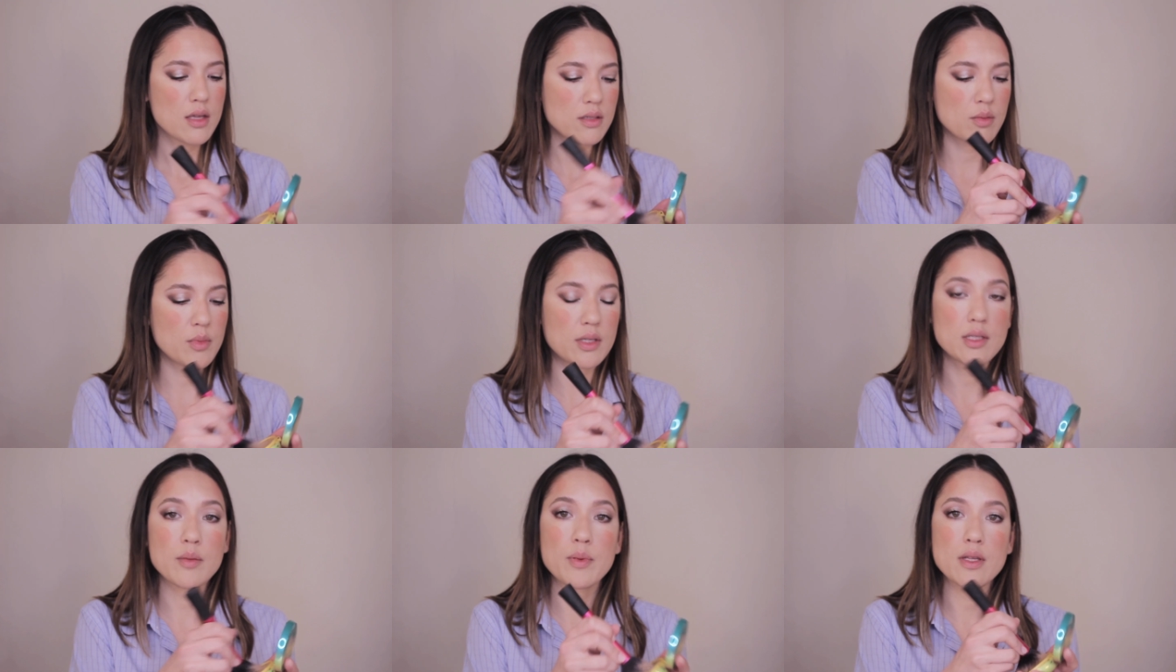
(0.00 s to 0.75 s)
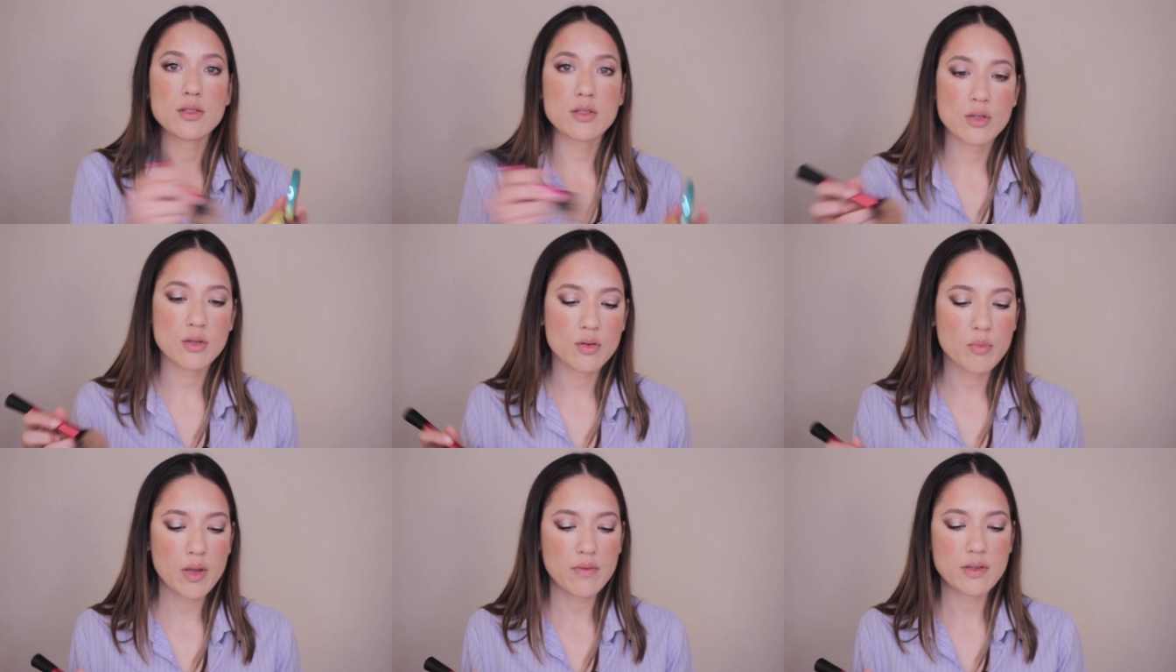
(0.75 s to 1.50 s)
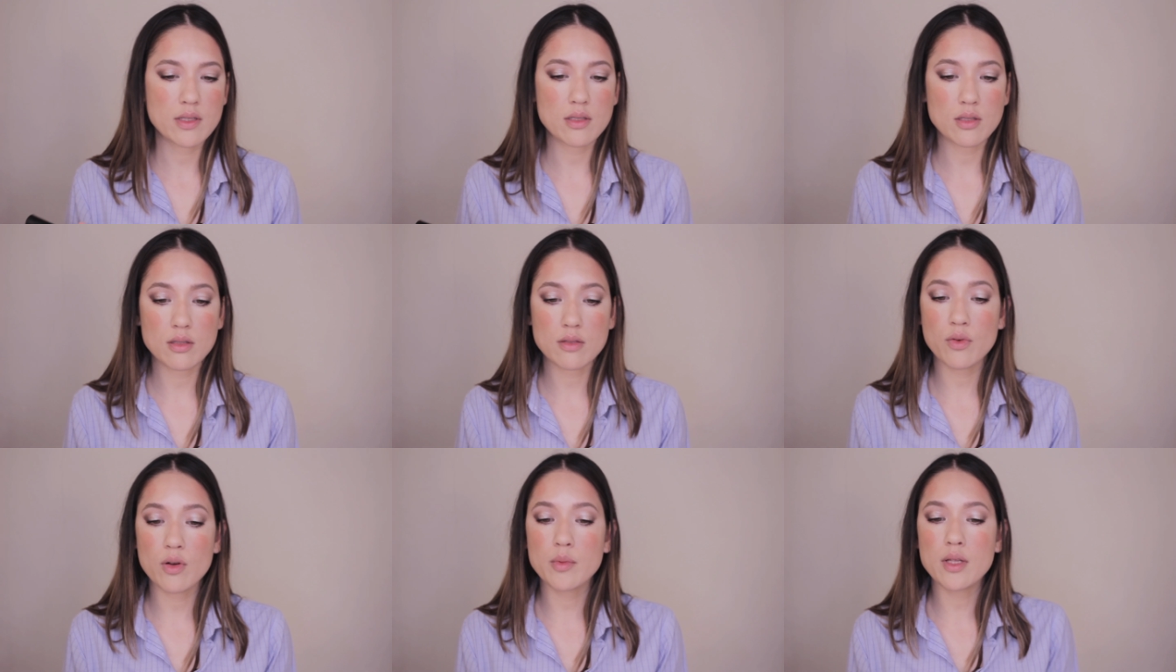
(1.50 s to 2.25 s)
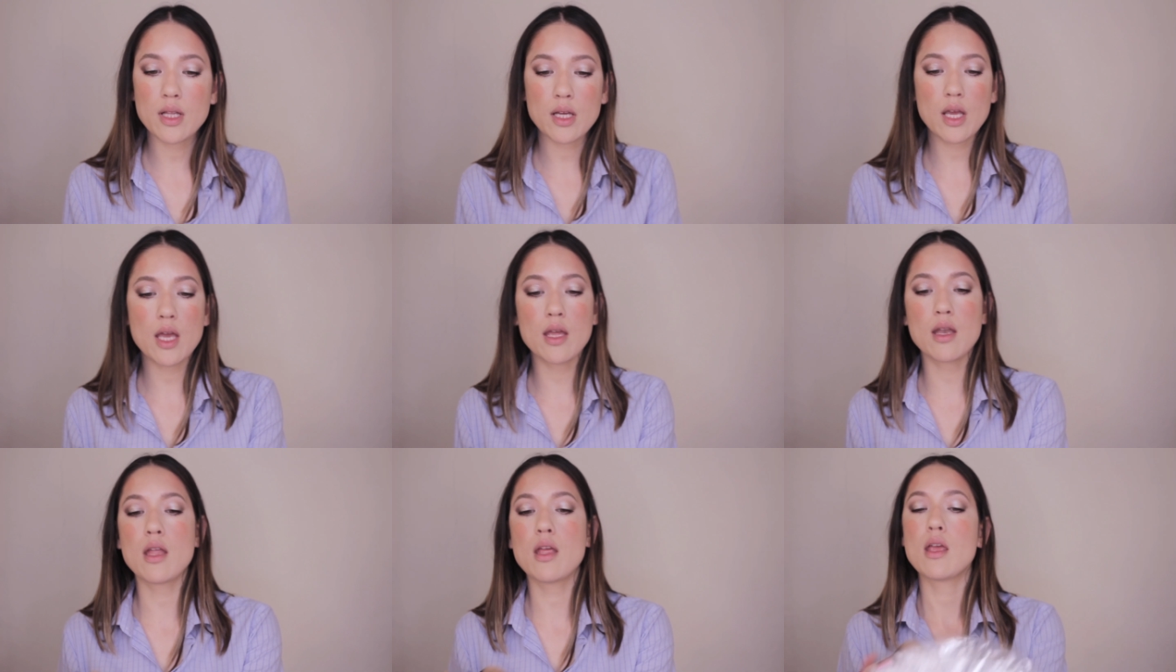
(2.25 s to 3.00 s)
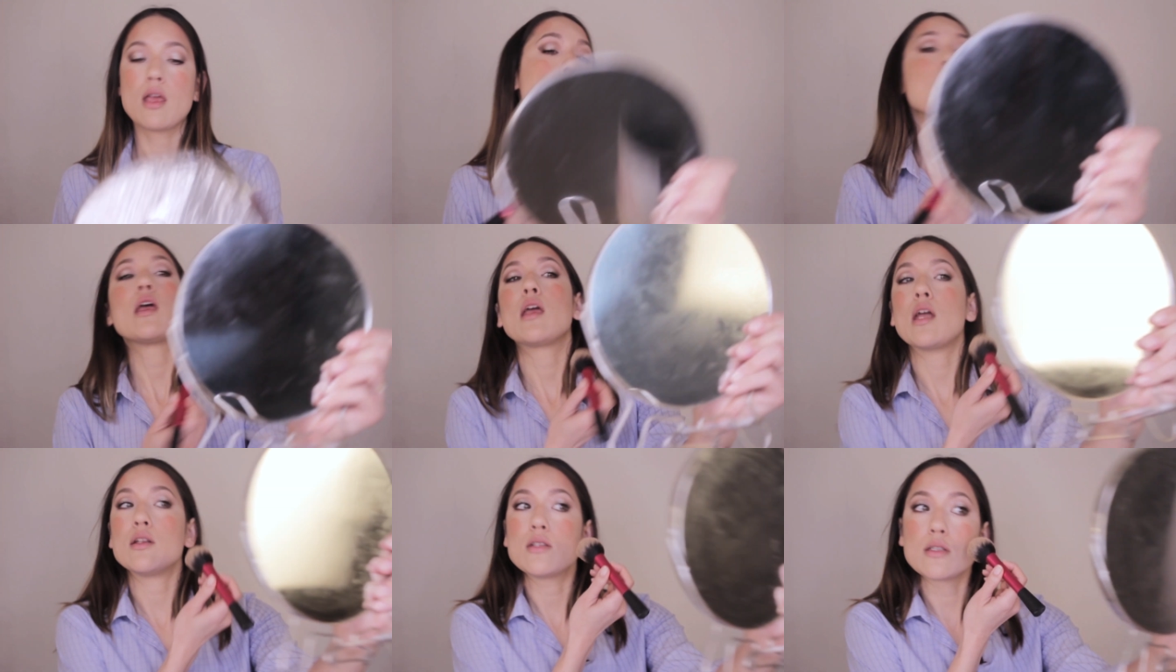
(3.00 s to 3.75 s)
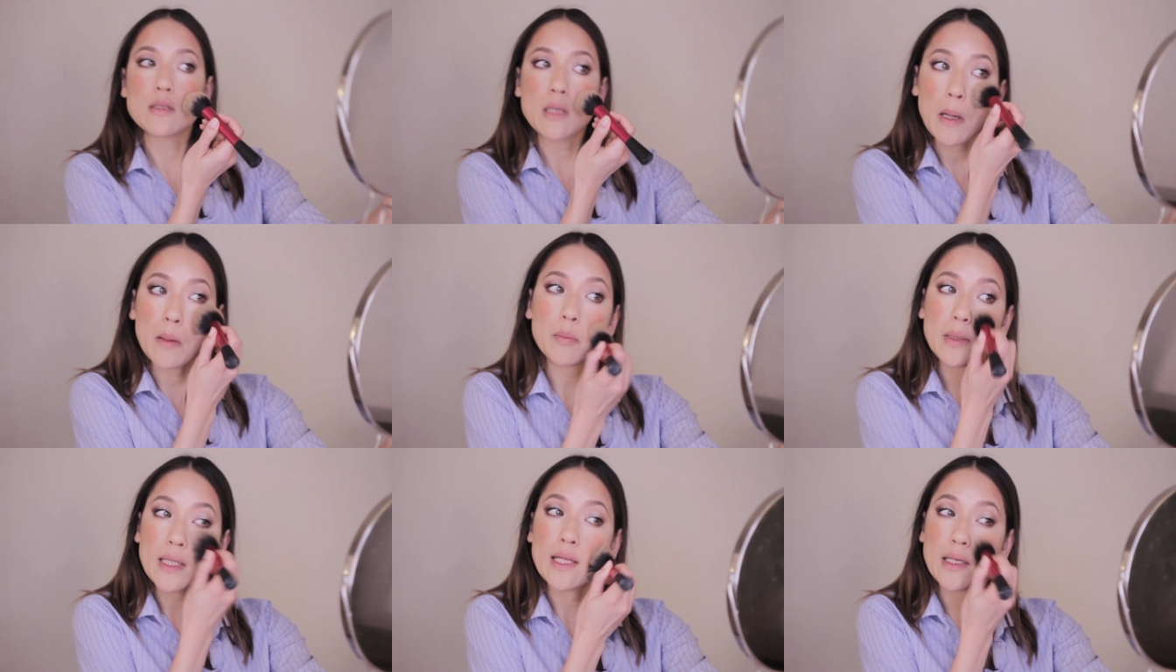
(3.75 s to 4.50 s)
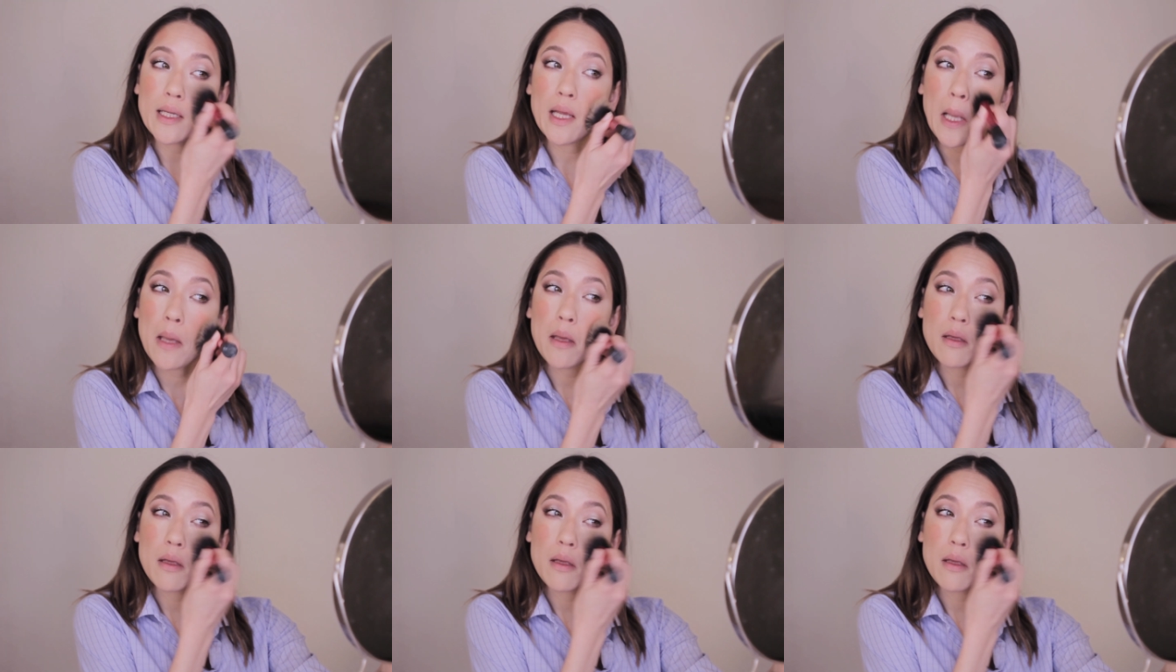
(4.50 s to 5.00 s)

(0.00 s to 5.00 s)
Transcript: So I'm gonna dip into my Physicians Formula again and just start blending